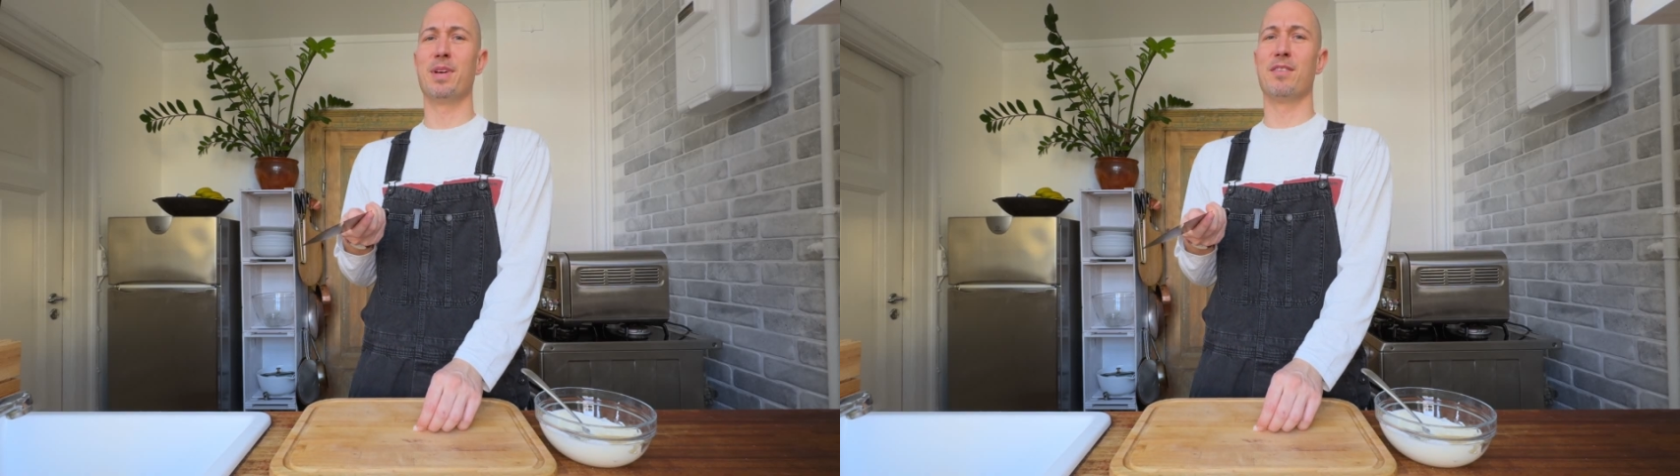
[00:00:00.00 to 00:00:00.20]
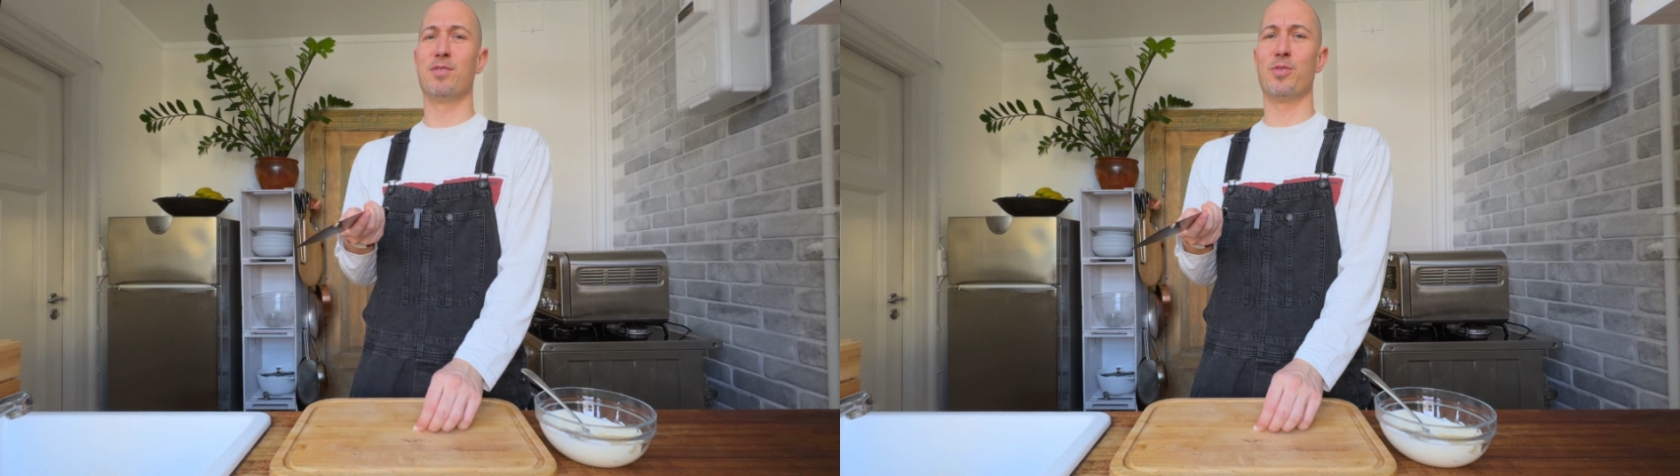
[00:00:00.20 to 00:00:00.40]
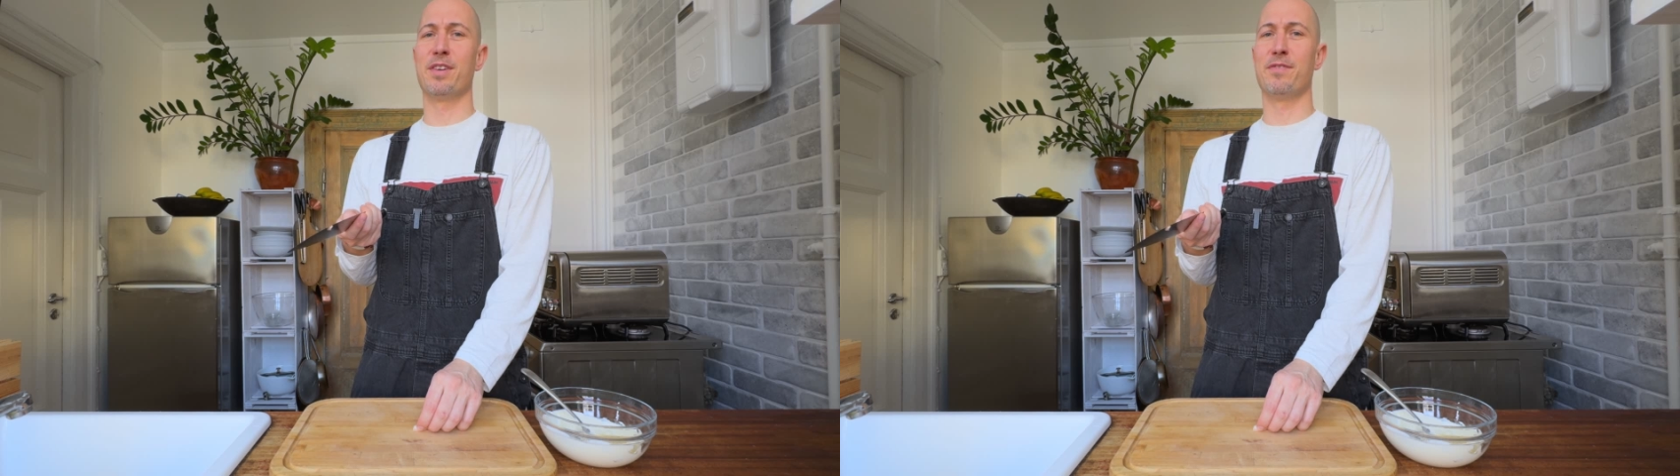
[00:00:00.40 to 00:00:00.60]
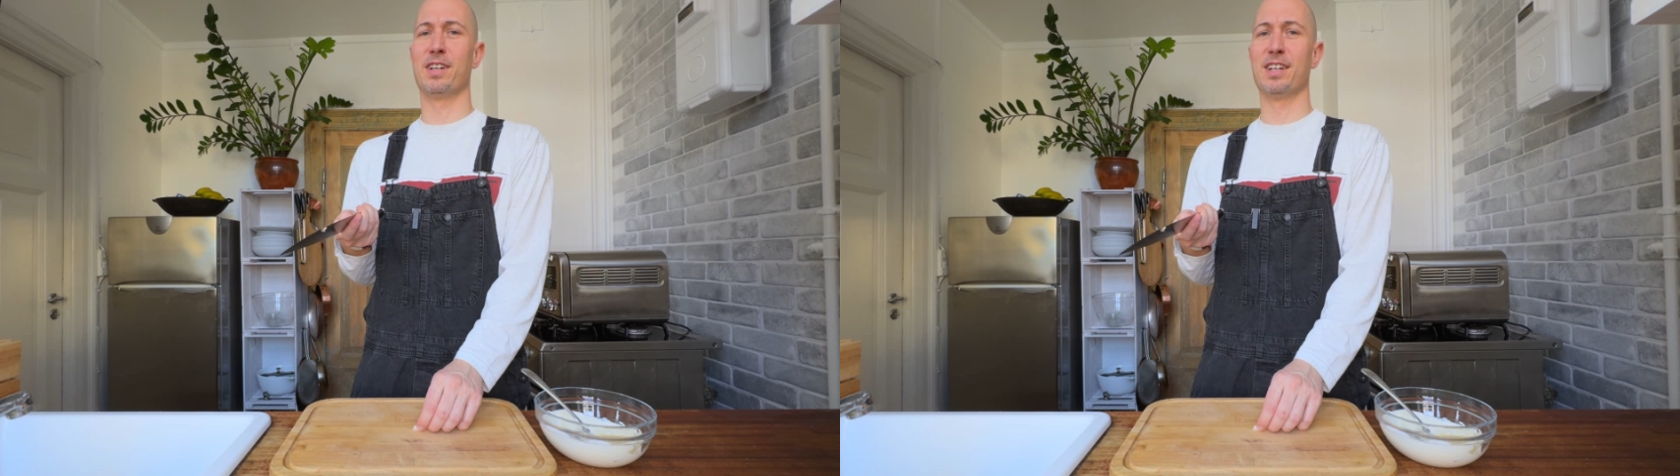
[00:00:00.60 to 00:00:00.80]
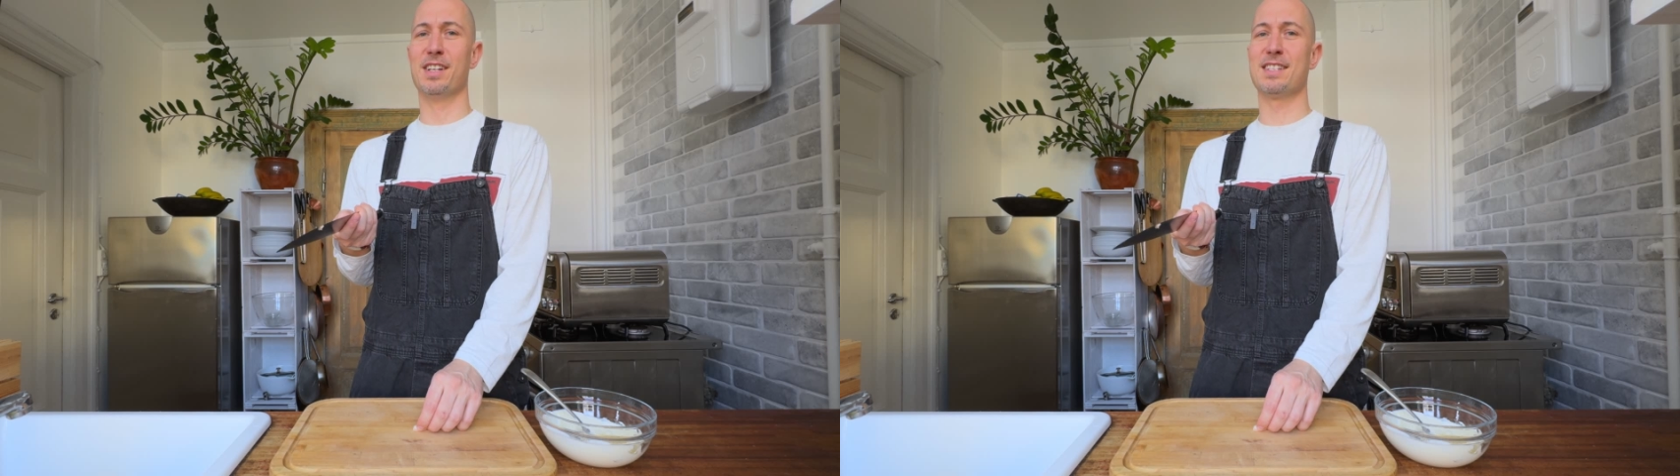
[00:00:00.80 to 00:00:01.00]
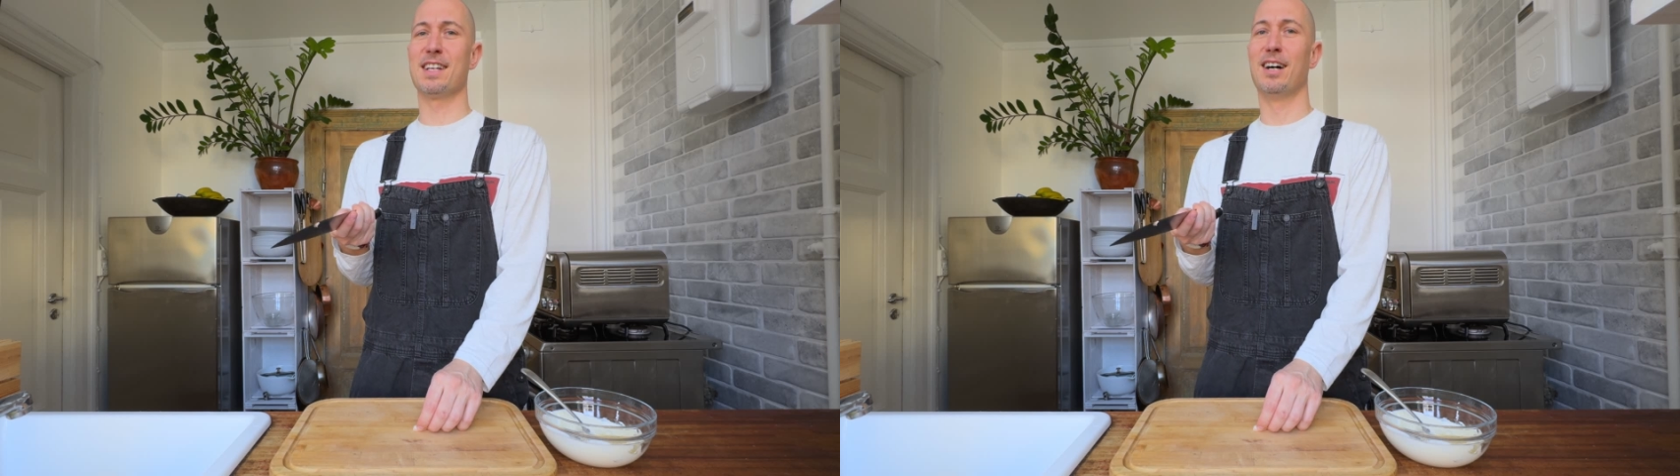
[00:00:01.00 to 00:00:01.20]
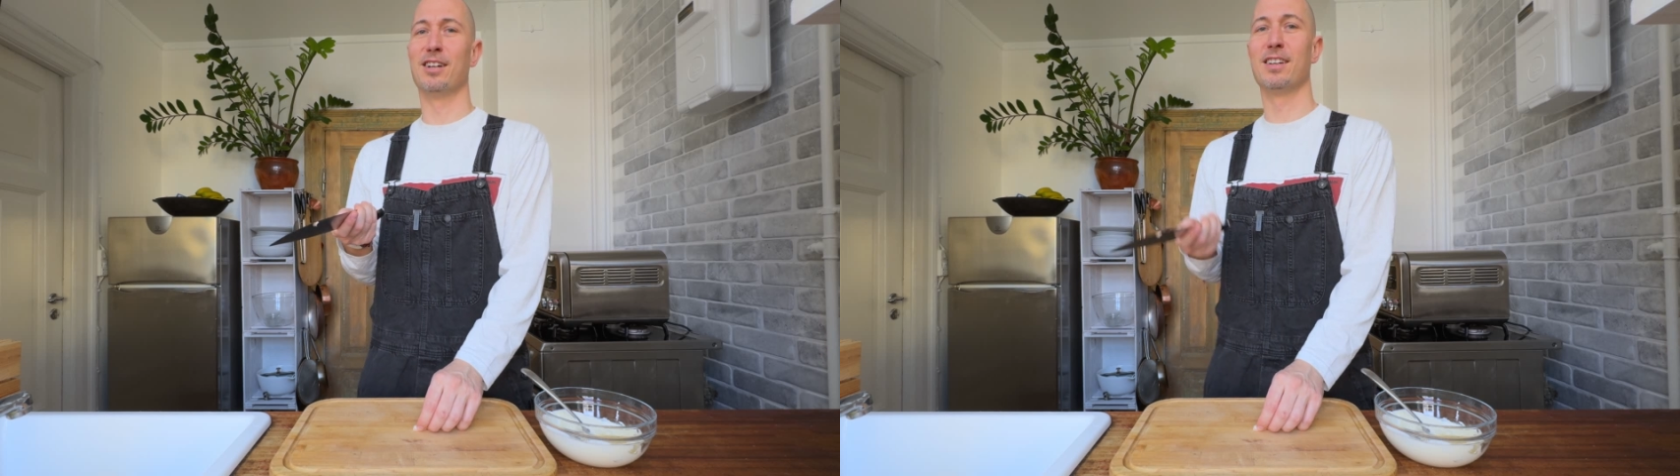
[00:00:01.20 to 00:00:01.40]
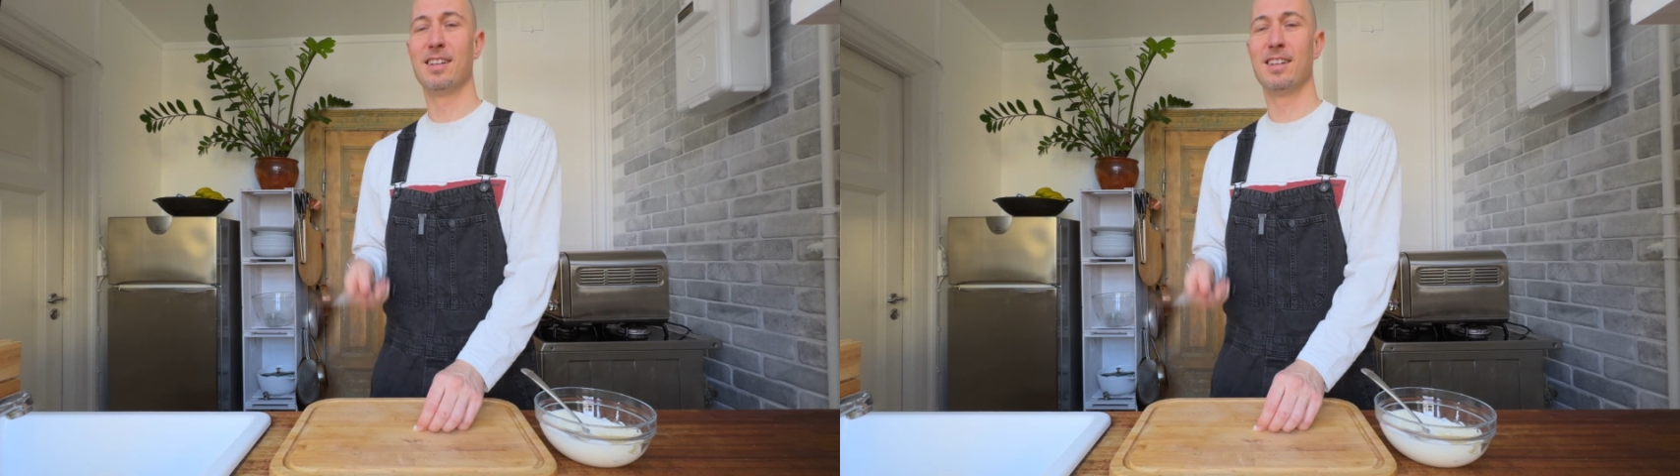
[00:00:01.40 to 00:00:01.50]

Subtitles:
me have already figured this out.